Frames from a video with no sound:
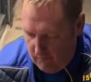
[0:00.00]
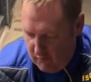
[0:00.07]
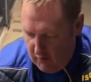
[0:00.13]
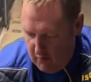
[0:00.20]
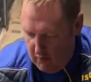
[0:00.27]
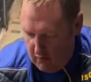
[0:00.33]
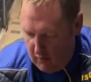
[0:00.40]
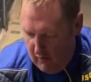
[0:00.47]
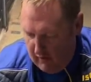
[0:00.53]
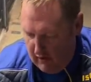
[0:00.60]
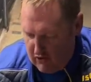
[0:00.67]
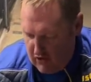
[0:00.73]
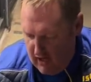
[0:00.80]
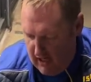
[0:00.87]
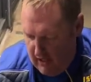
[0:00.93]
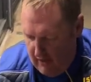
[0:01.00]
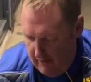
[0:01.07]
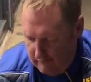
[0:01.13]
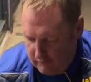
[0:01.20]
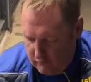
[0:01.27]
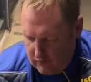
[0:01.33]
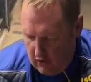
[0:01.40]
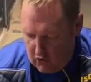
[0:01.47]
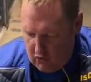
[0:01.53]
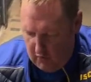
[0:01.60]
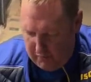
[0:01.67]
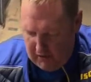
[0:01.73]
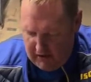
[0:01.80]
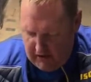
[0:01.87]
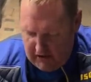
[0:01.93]
We'll quickly try a
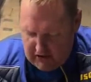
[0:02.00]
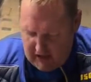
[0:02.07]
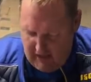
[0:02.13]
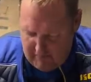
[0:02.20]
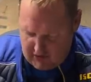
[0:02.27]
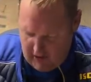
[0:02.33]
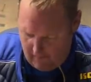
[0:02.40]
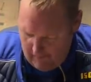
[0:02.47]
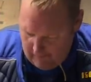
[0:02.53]
couple of these dips.